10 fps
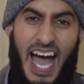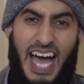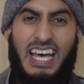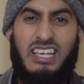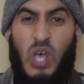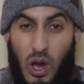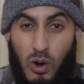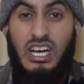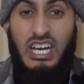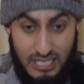and has
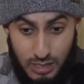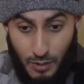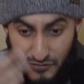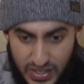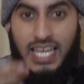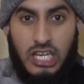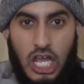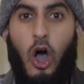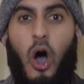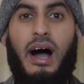held something in
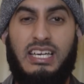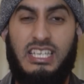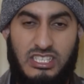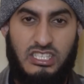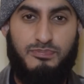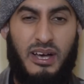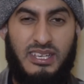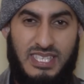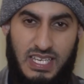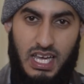their heart against this
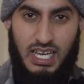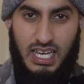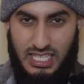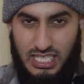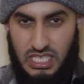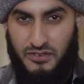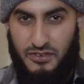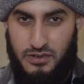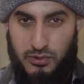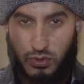person. This is for
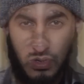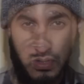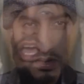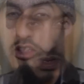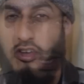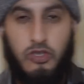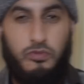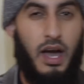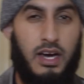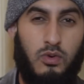you. Allah
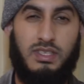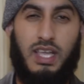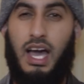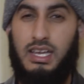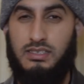subhanahu wa ta'ala